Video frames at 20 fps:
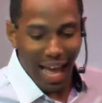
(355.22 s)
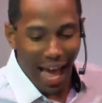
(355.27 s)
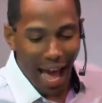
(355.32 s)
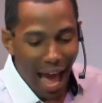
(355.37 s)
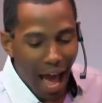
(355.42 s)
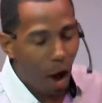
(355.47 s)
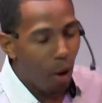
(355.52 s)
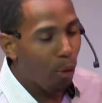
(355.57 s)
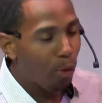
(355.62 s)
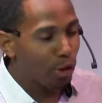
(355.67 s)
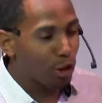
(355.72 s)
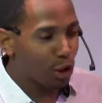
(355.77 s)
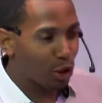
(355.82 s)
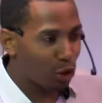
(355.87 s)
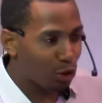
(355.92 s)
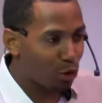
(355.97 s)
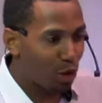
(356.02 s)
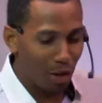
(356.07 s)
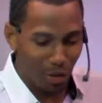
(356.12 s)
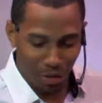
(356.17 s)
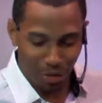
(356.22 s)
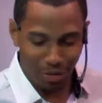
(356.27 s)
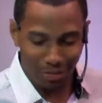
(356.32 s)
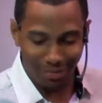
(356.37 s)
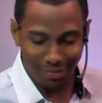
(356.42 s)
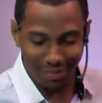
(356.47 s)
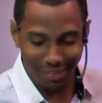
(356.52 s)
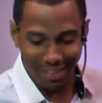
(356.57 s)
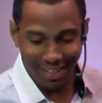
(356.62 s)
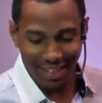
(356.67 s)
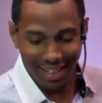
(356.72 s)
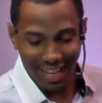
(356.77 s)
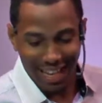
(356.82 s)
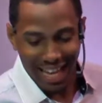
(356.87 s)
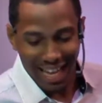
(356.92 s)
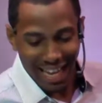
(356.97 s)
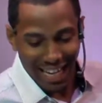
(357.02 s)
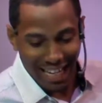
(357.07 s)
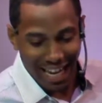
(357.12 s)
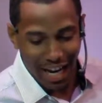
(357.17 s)
Our struggle
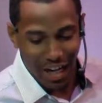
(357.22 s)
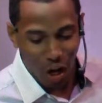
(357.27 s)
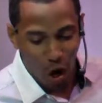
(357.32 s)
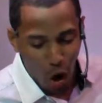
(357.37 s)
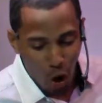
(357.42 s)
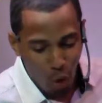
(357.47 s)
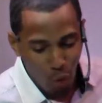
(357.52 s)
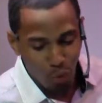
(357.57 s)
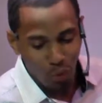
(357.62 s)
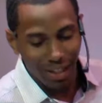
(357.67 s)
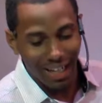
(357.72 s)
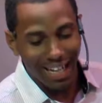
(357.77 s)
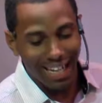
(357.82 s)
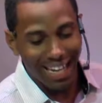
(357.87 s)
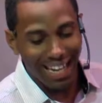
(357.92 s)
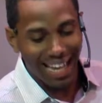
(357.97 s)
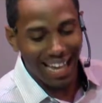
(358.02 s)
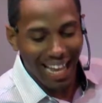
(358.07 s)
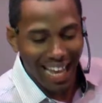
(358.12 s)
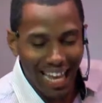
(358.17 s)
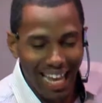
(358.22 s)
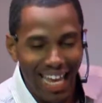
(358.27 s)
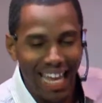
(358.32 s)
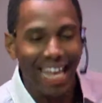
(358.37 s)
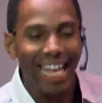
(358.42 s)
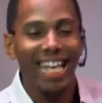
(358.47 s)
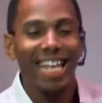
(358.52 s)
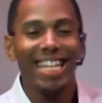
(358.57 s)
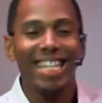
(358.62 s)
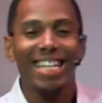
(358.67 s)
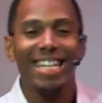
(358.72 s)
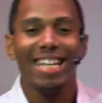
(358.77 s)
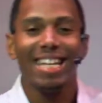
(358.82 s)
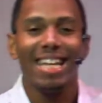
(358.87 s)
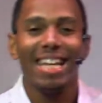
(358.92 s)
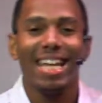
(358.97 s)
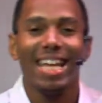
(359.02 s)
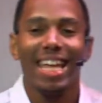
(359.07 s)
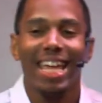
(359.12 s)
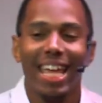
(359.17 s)
can only
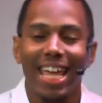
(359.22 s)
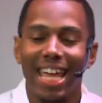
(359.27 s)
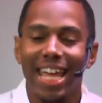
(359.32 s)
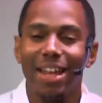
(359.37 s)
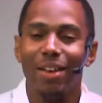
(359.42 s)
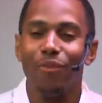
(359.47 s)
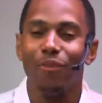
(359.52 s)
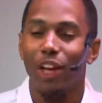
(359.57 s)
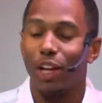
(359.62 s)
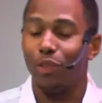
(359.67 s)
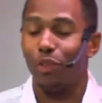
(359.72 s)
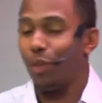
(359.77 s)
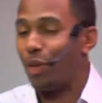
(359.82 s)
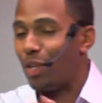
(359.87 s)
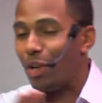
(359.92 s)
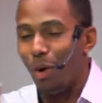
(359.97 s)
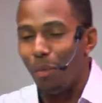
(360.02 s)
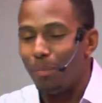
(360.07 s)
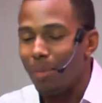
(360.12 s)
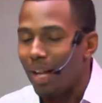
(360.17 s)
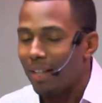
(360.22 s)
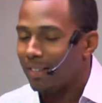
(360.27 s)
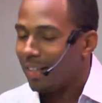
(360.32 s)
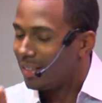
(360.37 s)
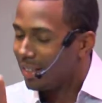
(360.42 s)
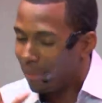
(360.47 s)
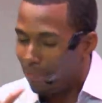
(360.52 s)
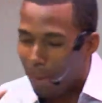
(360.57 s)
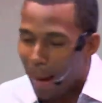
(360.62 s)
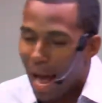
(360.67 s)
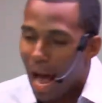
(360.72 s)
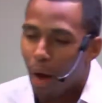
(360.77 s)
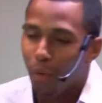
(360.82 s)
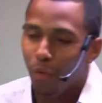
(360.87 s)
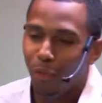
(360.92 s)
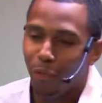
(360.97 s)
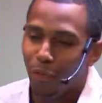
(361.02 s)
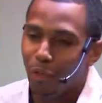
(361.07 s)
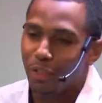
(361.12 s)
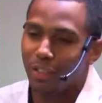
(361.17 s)
end in victory. No, that, that's a
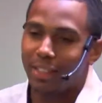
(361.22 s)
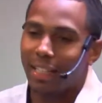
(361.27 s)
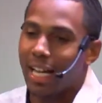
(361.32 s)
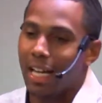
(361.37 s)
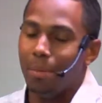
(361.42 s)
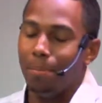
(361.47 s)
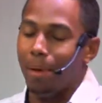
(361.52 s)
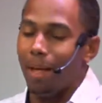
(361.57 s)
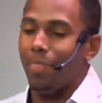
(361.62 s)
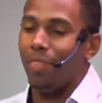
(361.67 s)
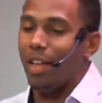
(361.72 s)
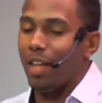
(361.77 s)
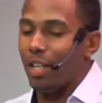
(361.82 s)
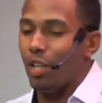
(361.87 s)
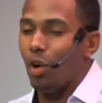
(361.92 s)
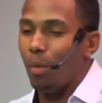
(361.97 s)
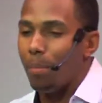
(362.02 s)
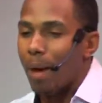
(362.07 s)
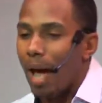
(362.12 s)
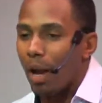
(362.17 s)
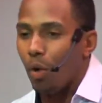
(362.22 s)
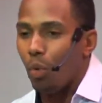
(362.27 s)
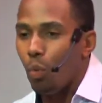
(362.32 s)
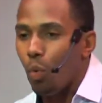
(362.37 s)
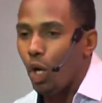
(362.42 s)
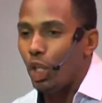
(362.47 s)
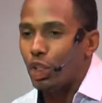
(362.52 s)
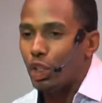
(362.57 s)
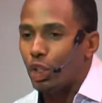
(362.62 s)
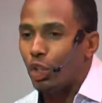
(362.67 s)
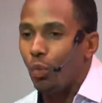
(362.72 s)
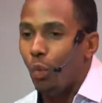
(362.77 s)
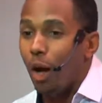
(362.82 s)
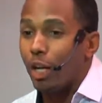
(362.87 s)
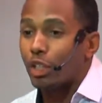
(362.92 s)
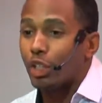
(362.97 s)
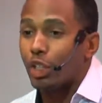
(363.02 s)
powerful statement that no matter what you are